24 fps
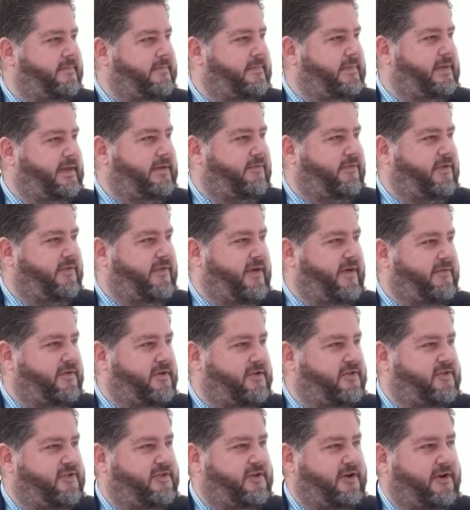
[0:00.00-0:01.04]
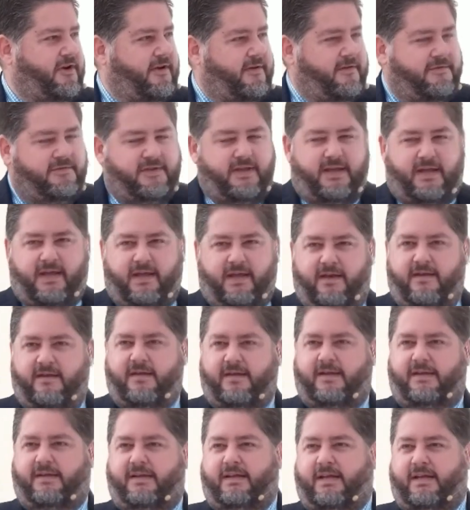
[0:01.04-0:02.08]
If you've ever served in
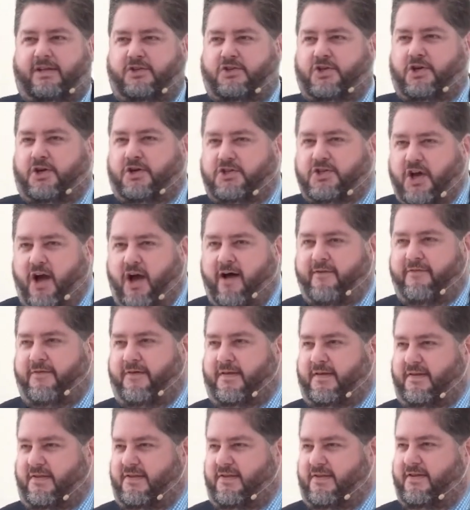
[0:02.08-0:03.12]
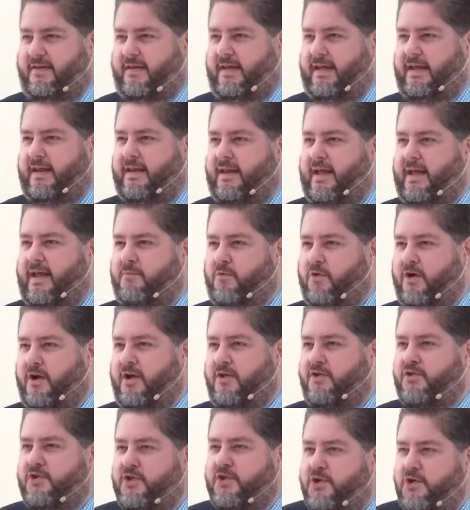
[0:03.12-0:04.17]
church office and were a
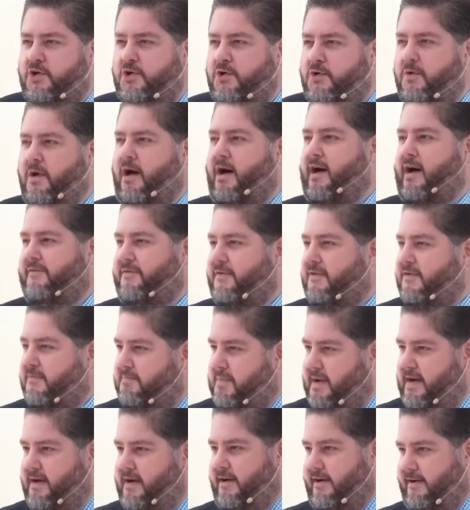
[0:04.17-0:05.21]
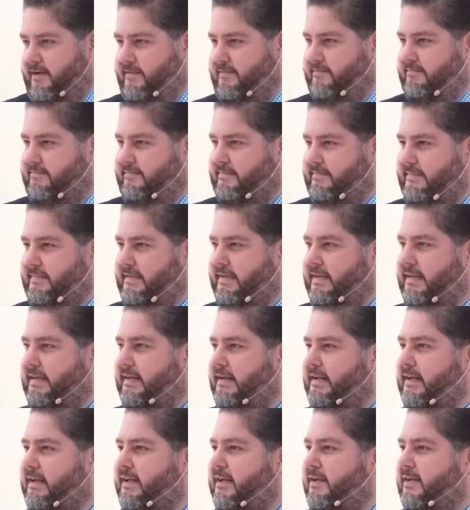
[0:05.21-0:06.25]
new office bearer,
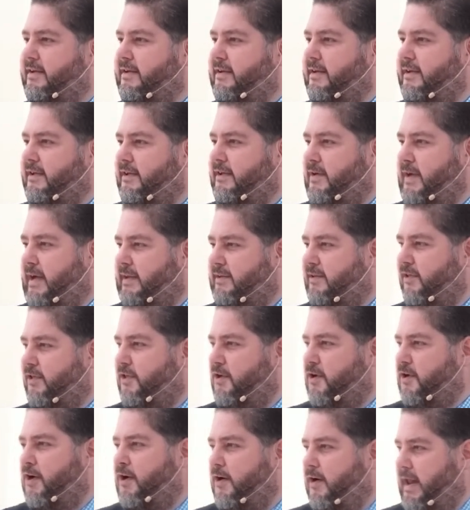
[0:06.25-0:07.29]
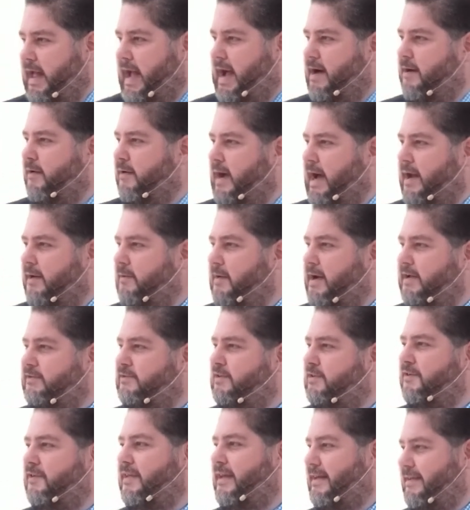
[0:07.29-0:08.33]
you had to learn, how do I
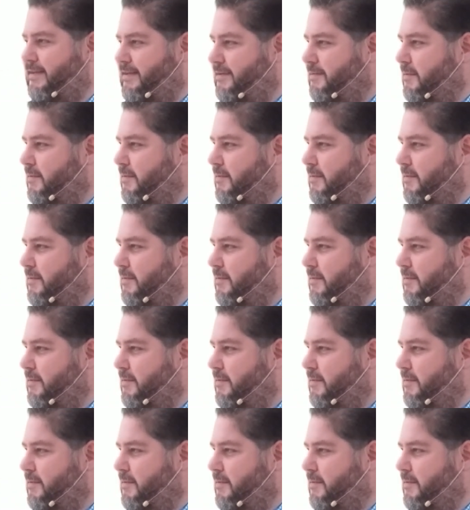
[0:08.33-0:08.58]
do this?